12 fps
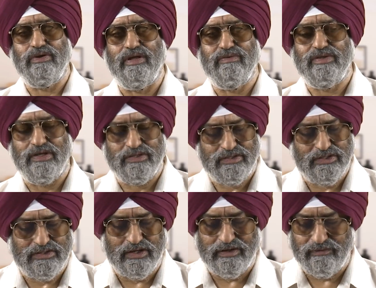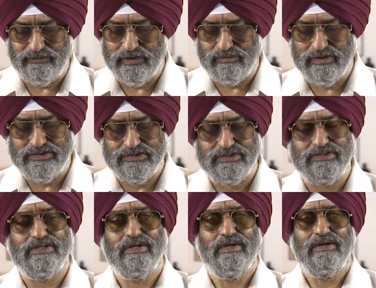gives us the set of
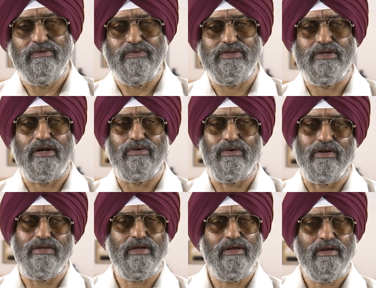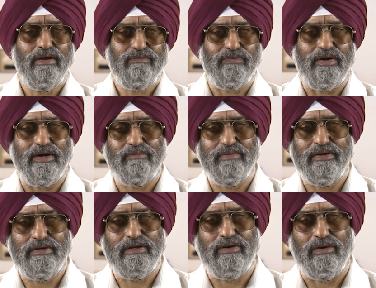equations which are called the
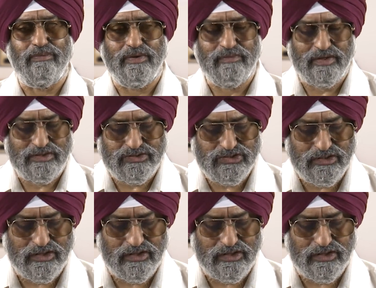fundamental optimization